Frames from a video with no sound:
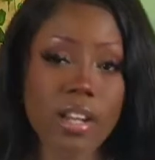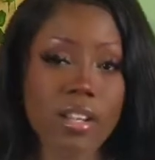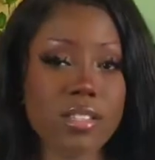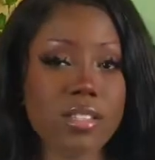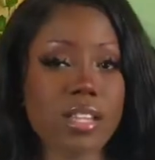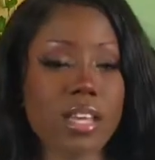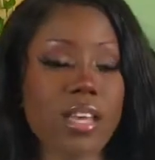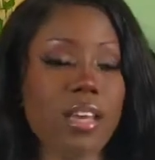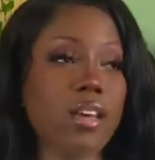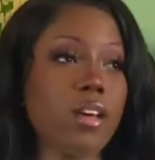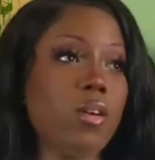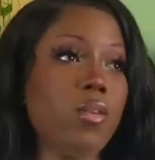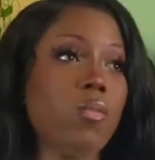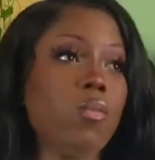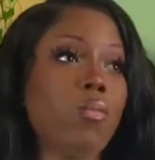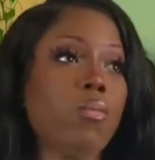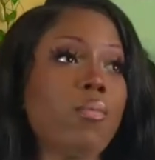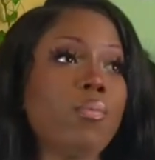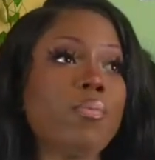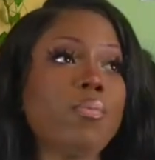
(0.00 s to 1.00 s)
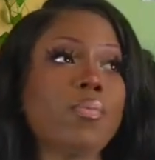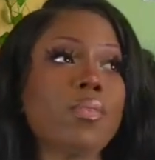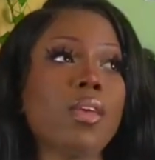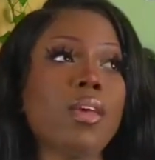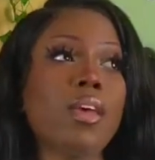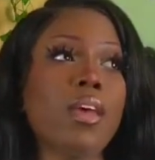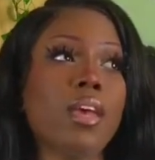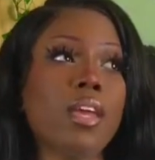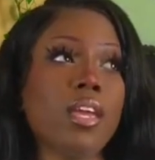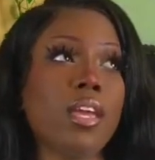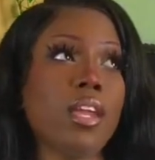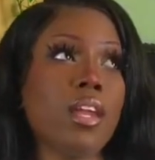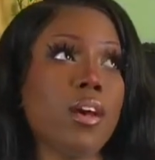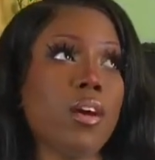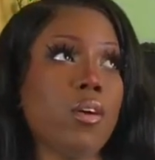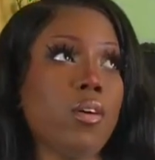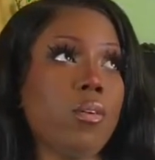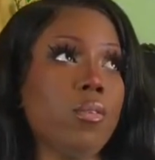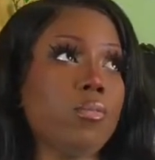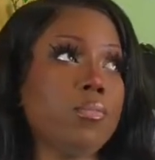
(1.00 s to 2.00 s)
like a, you know,
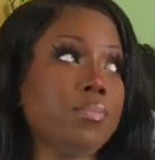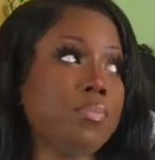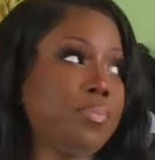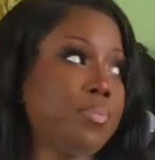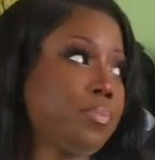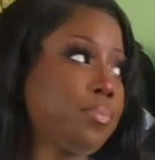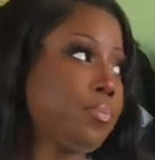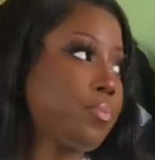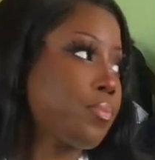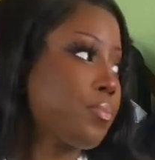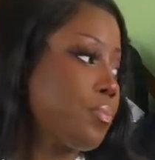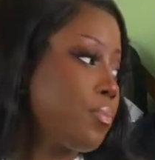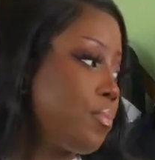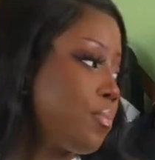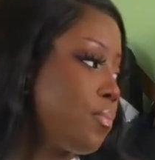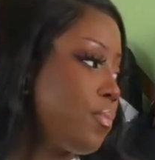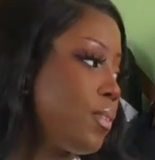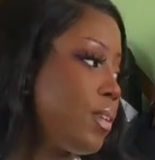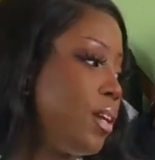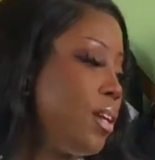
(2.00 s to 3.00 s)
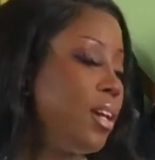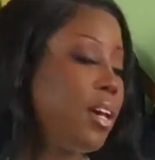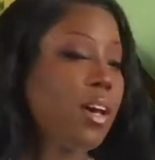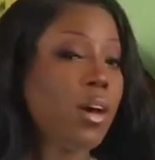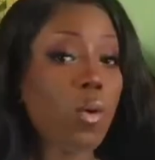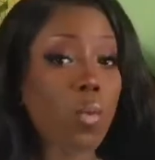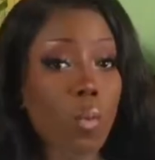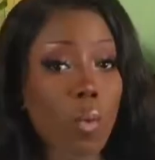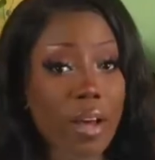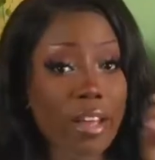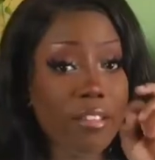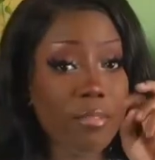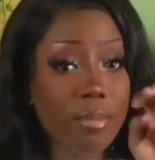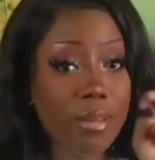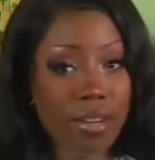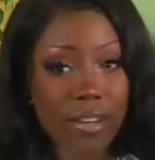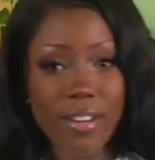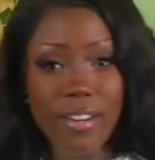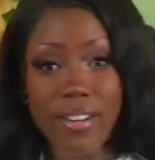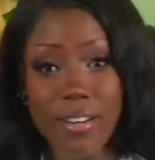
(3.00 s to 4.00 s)
wife
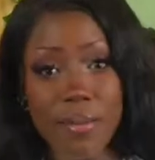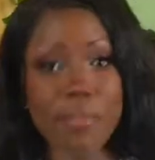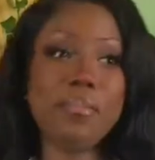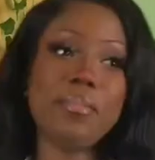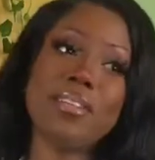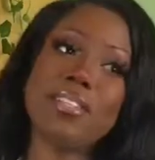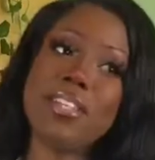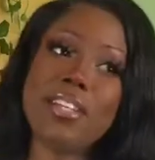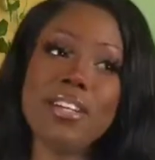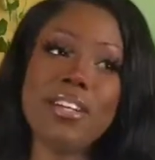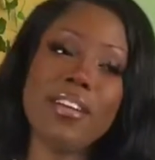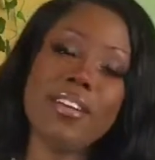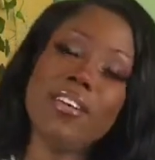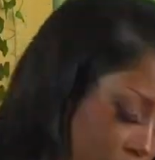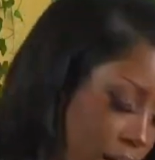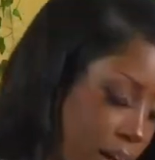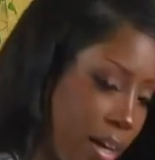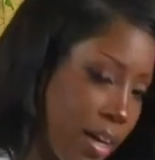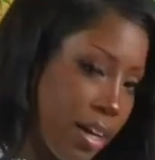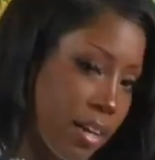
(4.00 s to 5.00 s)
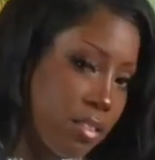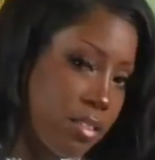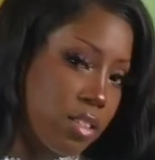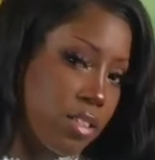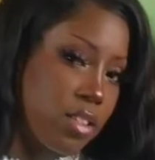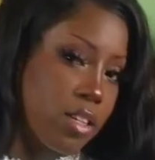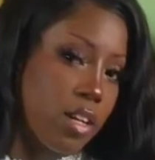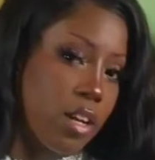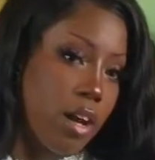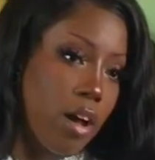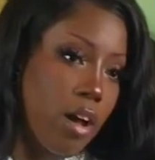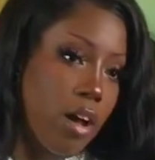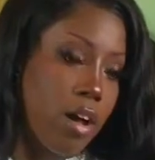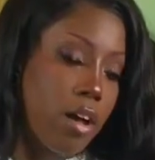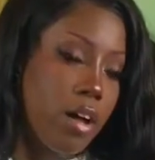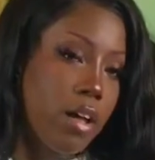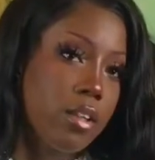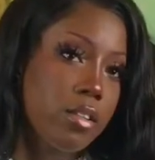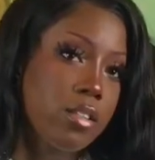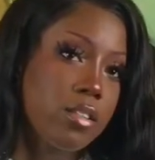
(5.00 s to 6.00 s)
beater material. It's not
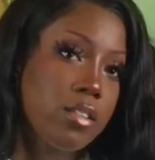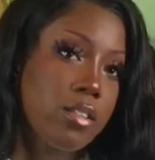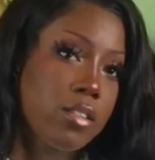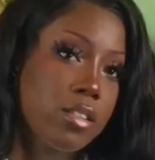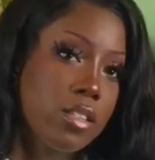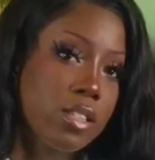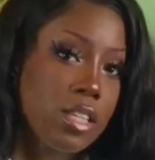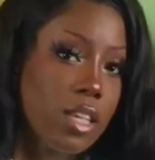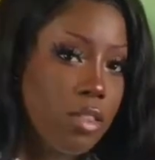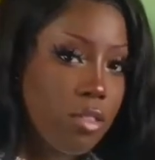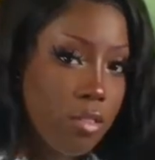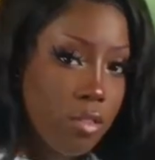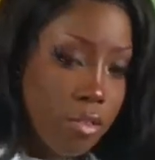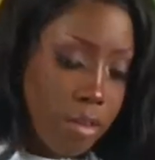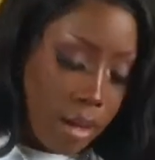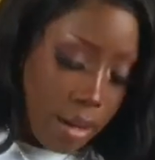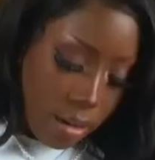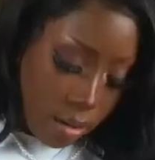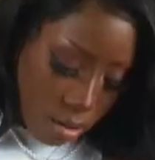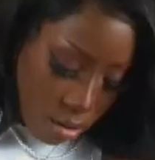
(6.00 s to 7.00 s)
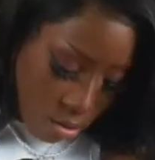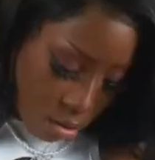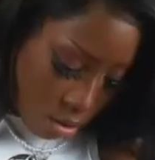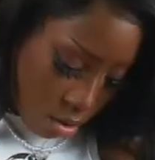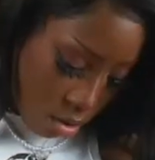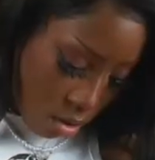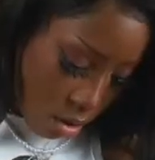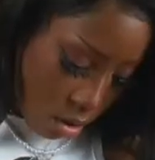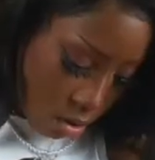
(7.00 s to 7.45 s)
see-through at all. It's